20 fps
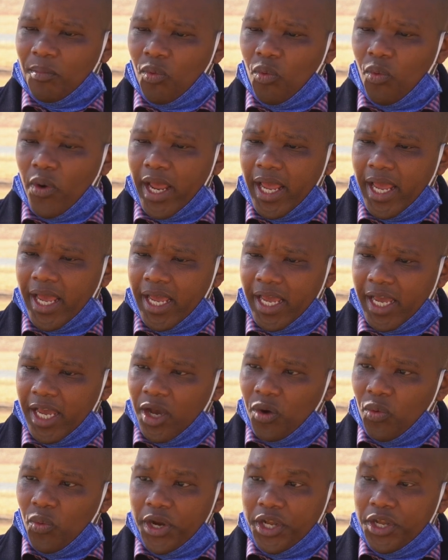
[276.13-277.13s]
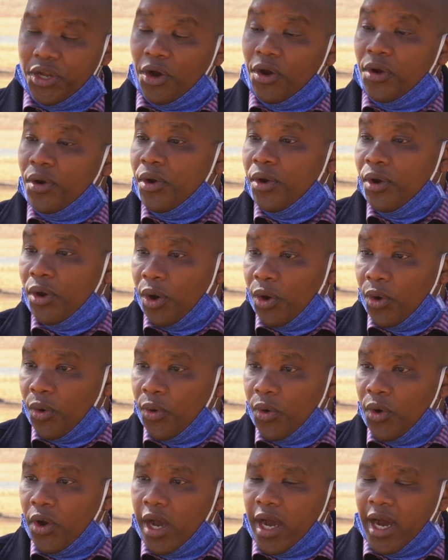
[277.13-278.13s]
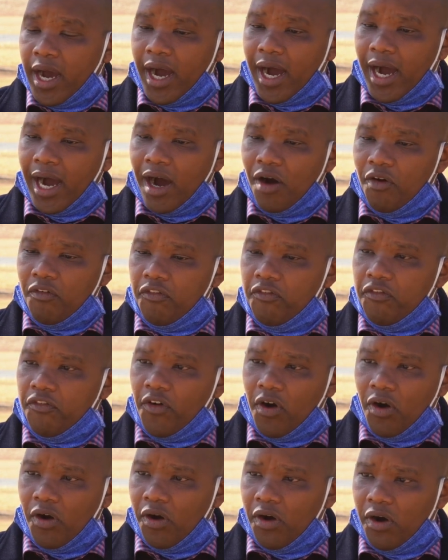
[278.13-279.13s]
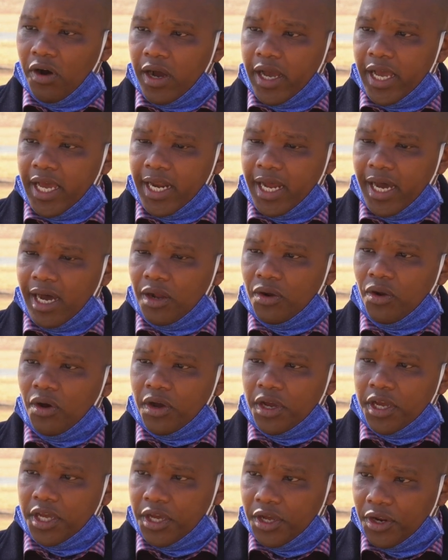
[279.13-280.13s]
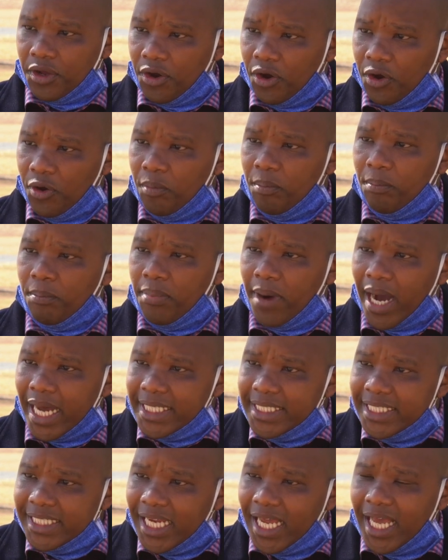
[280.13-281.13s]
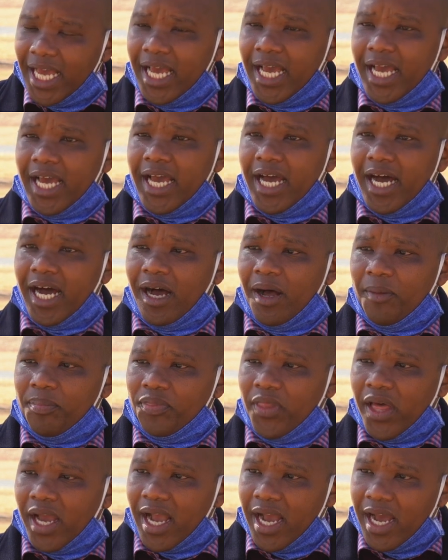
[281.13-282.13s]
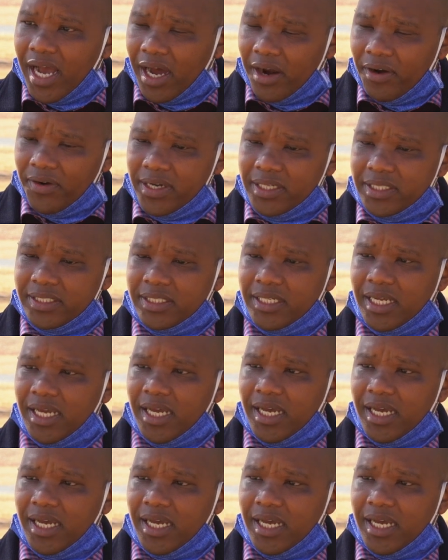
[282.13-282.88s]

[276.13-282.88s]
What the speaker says: where we don't know how far and how long it can go, but the current